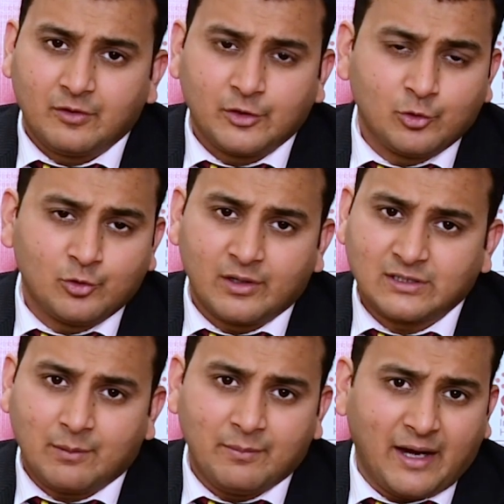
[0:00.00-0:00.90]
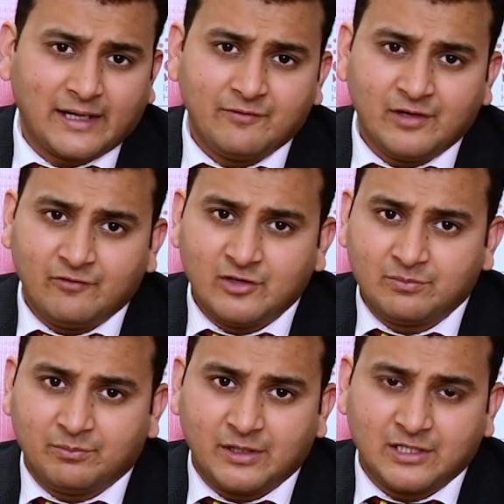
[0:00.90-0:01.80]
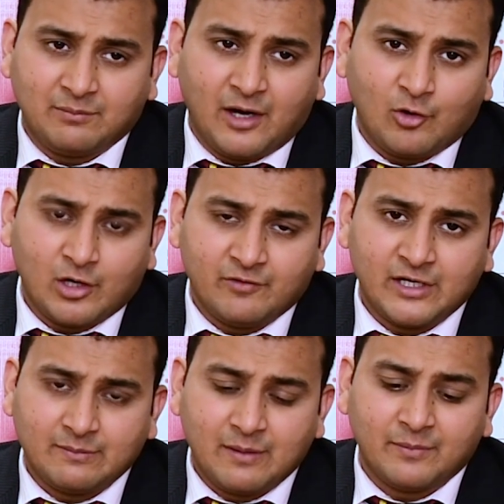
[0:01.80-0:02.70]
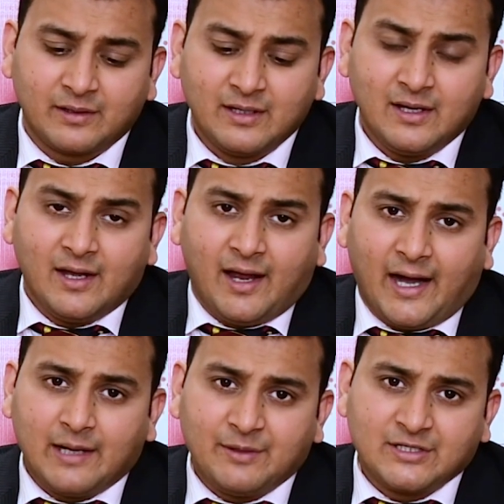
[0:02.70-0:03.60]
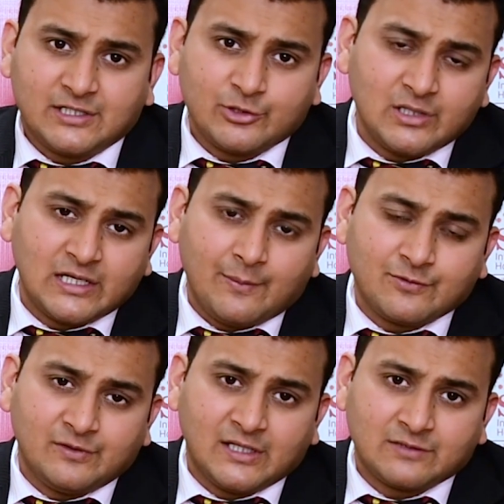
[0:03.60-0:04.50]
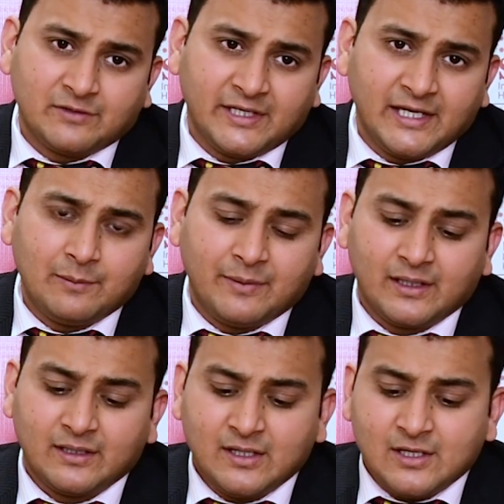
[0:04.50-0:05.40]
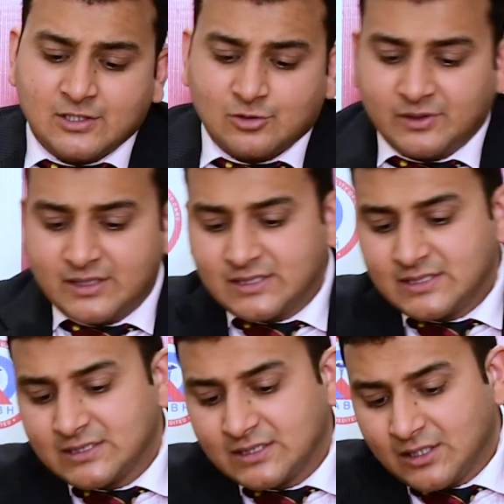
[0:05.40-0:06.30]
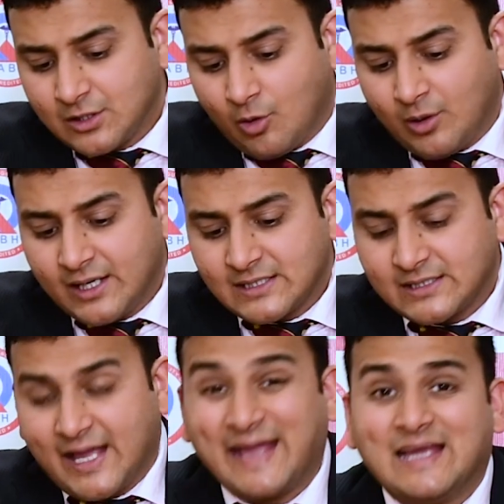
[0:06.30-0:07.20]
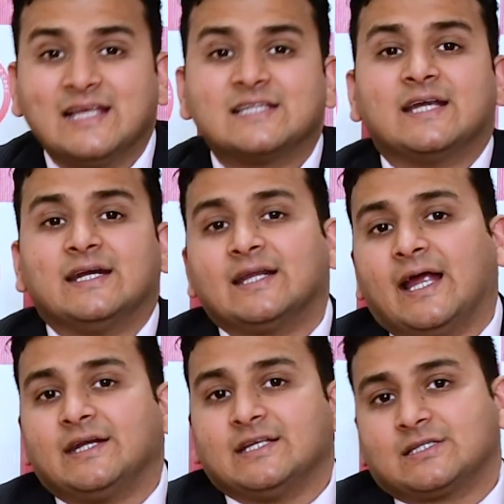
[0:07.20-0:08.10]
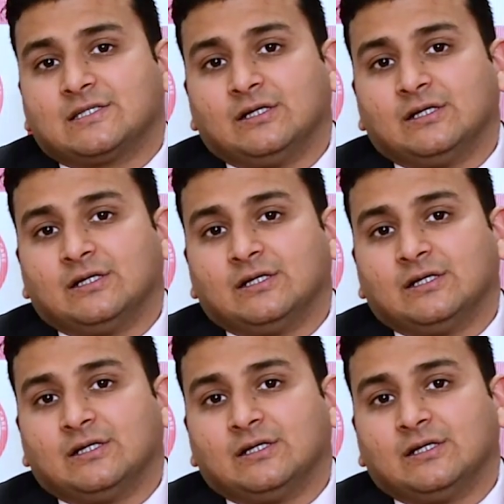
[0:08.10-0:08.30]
due to some activity which patient might not even remember, and patient usually comes with us with heel pain. So this is called as Achilles tendinitis.